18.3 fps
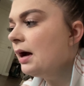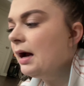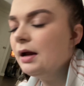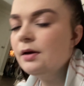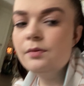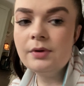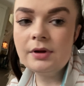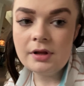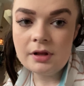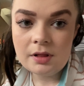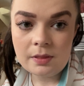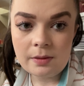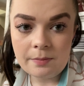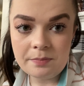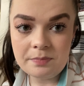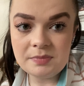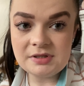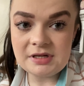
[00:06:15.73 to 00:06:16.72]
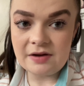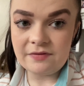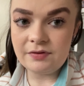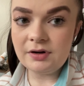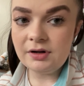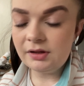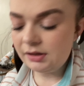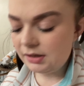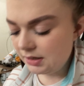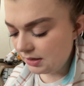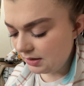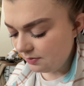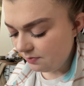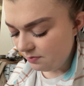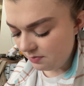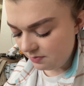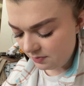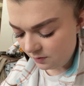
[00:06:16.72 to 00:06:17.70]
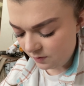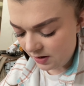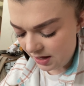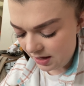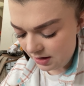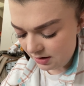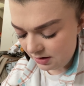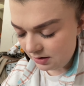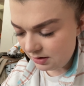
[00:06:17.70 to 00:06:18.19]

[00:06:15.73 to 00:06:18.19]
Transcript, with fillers: I will definitely what?